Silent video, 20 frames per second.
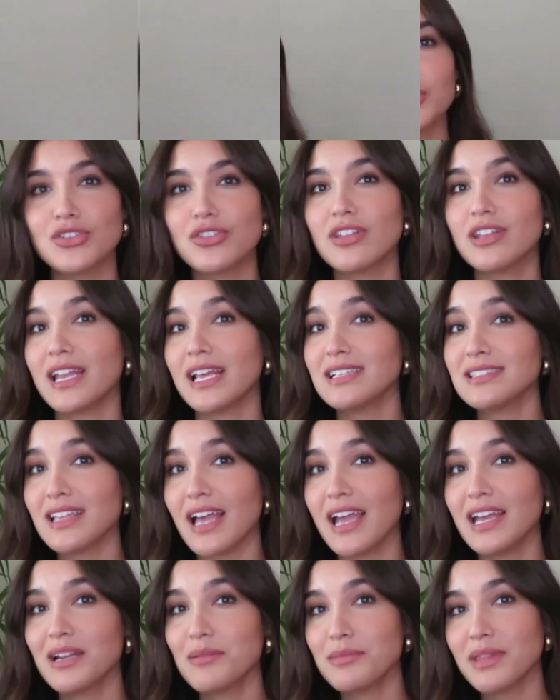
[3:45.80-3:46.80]
So the next
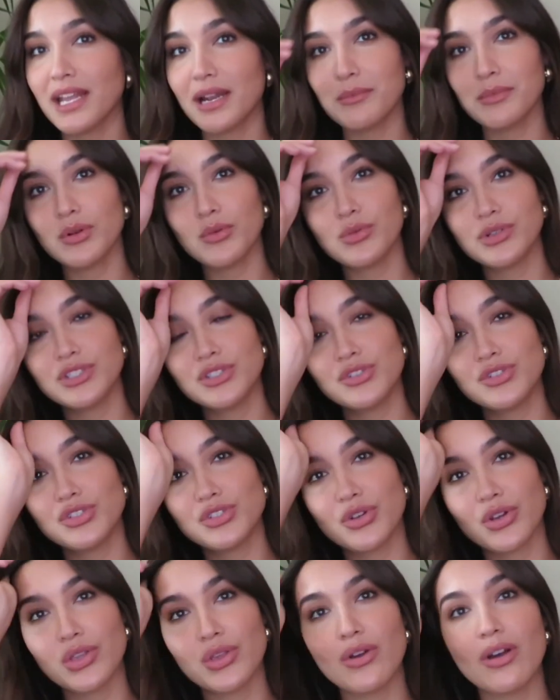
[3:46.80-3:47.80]
item that I'm going to
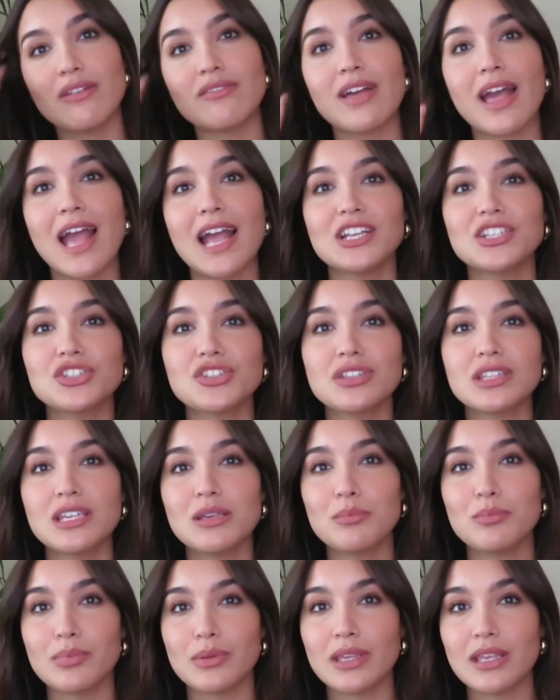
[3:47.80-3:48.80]
show you, I've
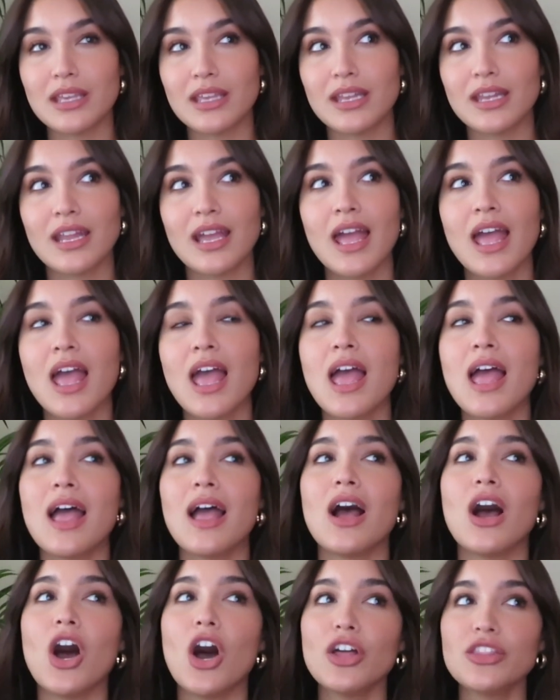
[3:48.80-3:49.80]
actually been
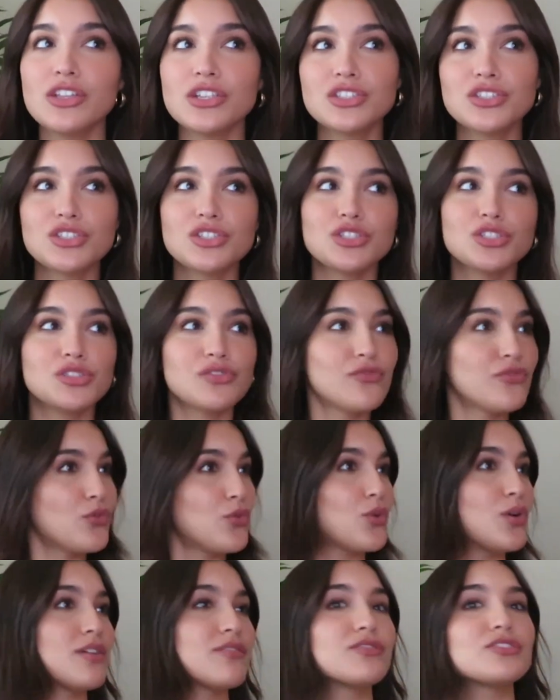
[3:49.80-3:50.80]
on the search
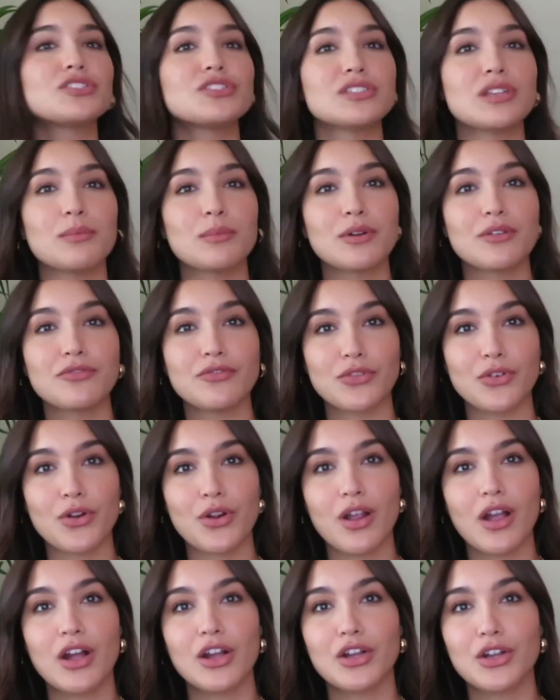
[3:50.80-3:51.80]
for summer
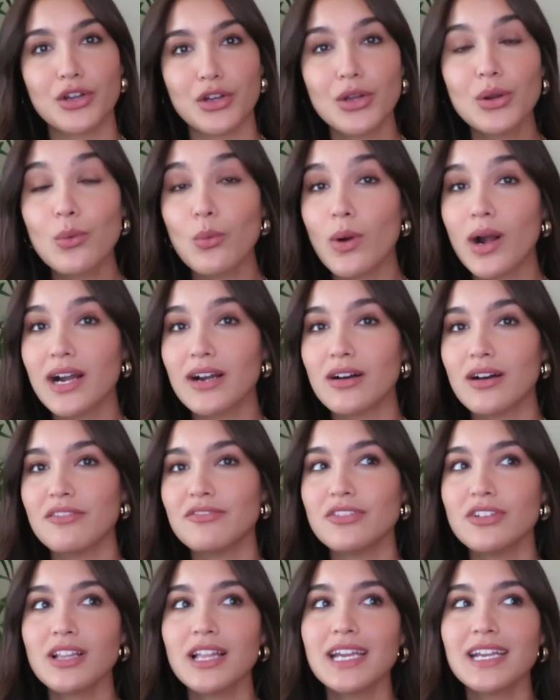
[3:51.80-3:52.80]
for a good while.
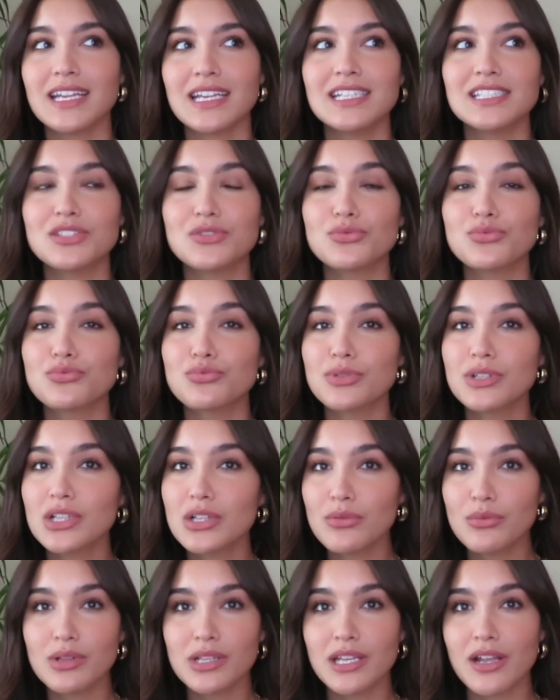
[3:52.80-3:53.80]
I feel like it's
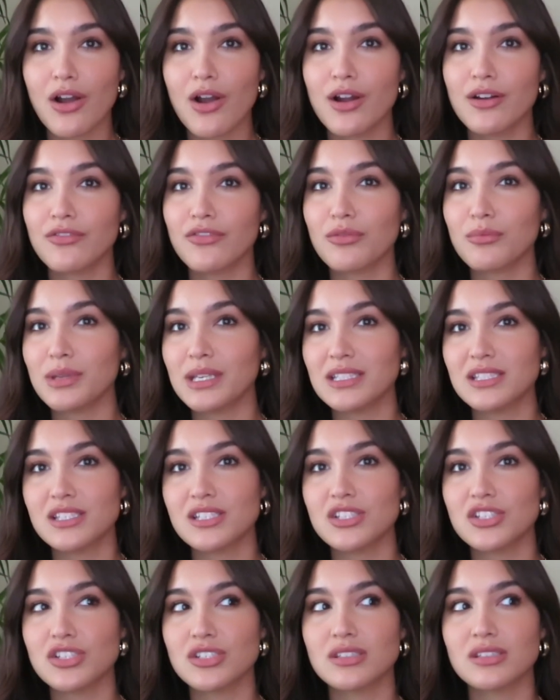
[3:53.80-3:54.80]
really, really hard for me
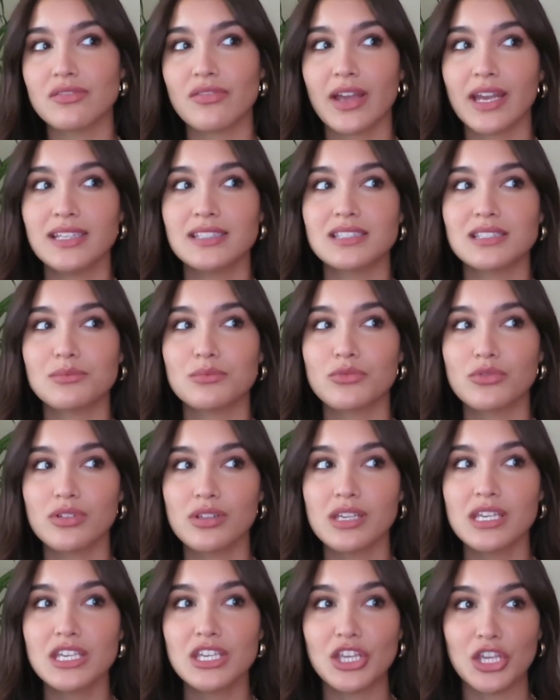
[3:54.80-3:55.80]
to just find some
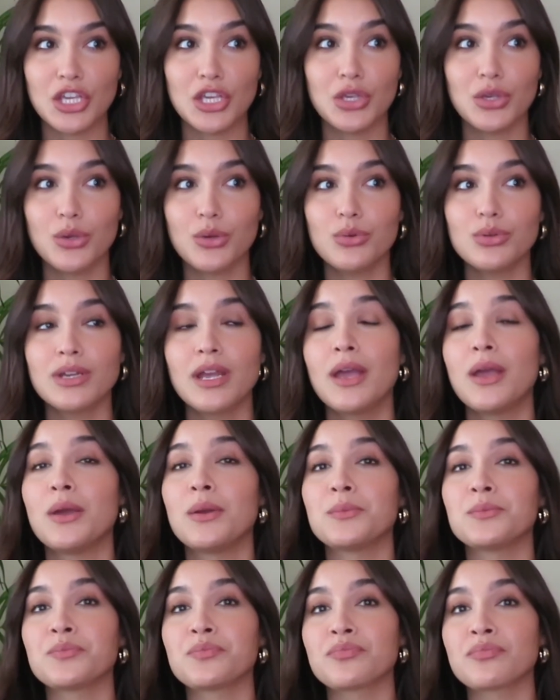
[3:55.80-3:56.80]
really cute
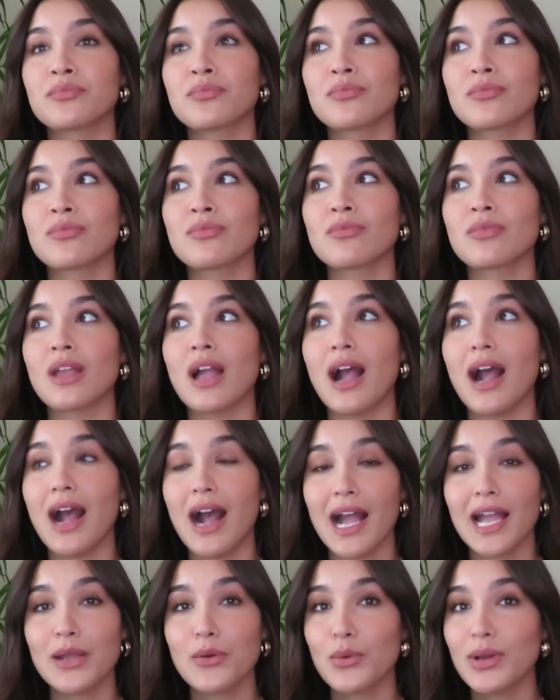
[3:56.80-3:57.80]

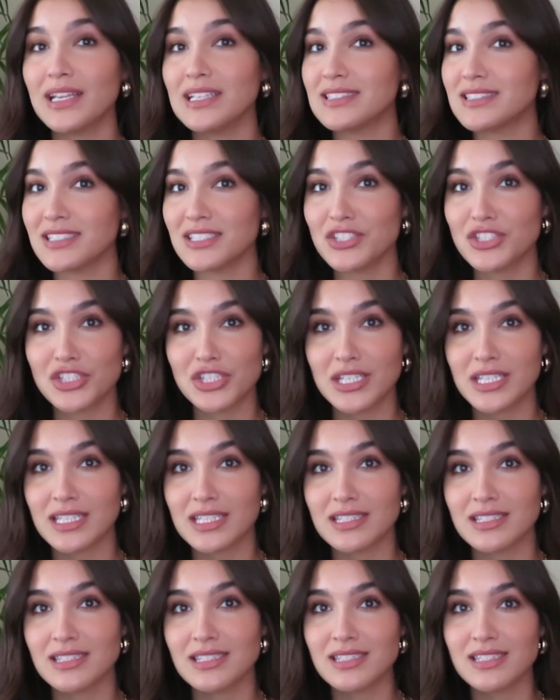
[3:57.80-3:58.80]
high-waisted
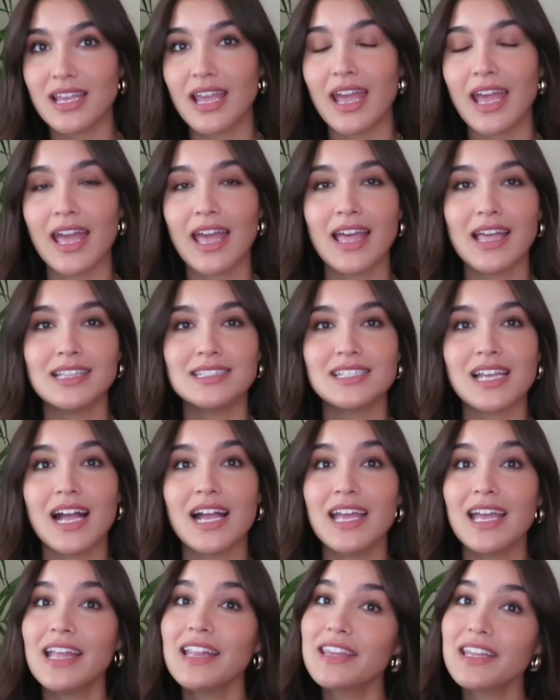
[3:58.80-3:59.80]
jeans, and
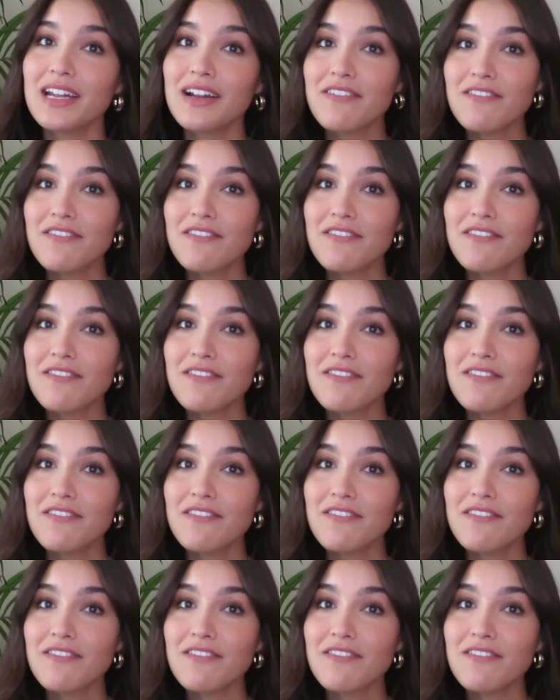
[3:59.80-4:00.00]
I ended